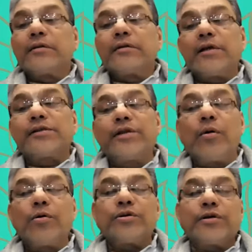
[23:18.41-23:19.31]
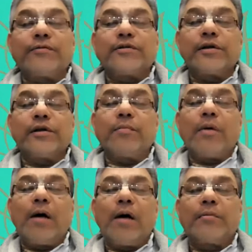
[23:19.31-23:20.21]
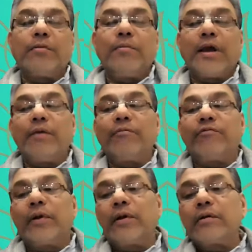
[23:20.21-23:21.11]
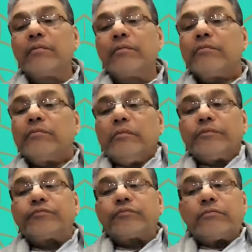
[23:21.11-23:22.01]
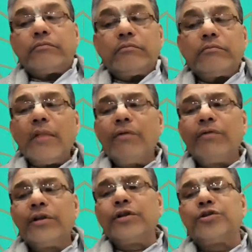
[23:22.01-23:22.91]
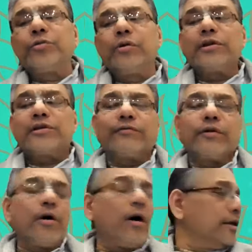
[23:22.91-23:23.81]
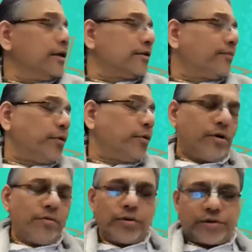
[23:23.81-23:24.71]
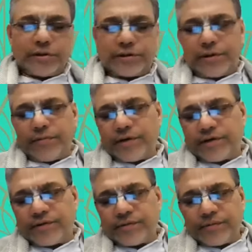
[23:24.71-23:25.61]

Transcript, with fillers: Thus, the ocean of Chaitanya Mahaprabhu became filled with the jewels of the knowledge of pure devotional service.